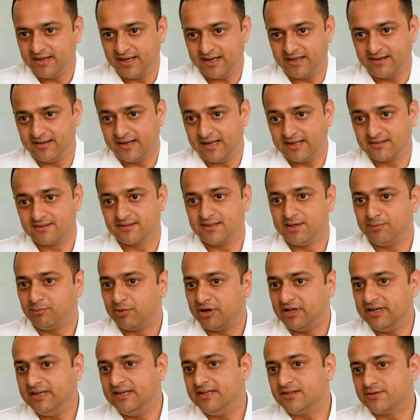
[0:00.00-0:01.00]
and as a
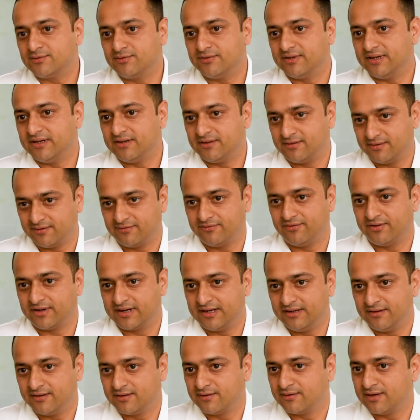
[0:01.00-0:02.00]
Nepali student, a
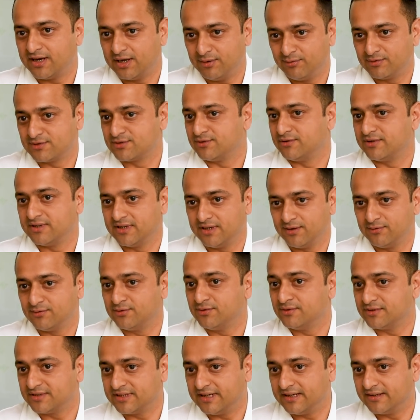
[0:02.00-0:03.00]
foreigner, I was not
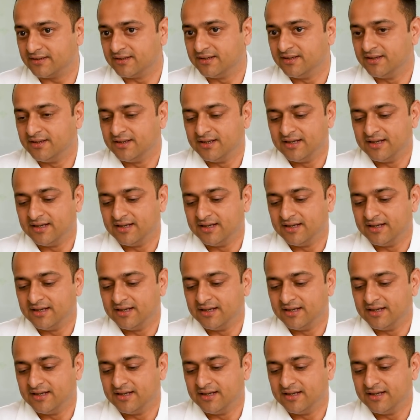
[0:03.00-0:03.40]
allowed to sit.